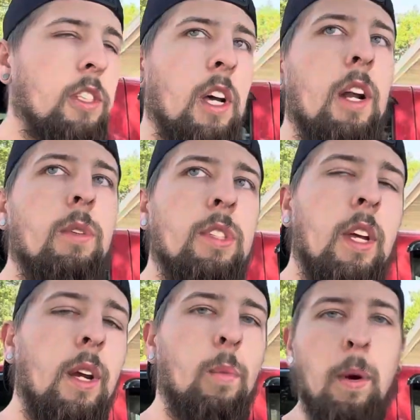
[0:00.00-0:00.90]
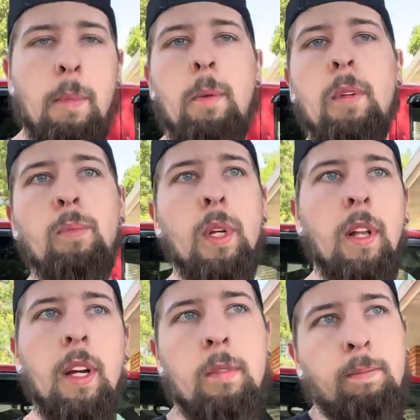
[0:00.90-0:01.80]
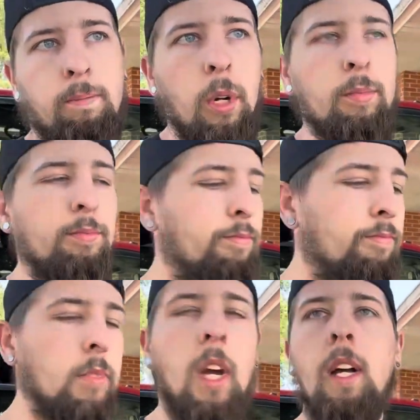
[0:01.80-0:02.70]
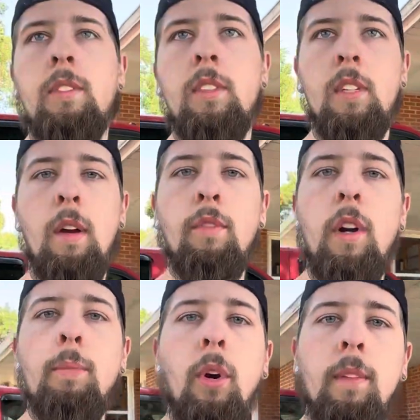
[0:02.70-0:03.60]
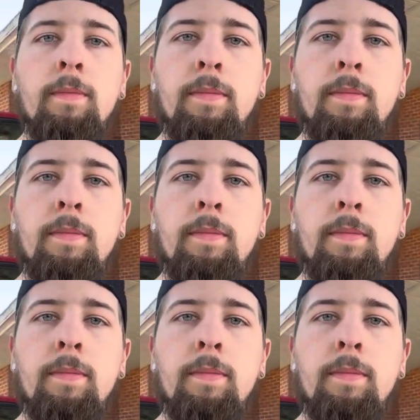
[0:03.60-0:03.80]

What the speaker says: kind of was like what made me be like, oh, it's time for an upgrade.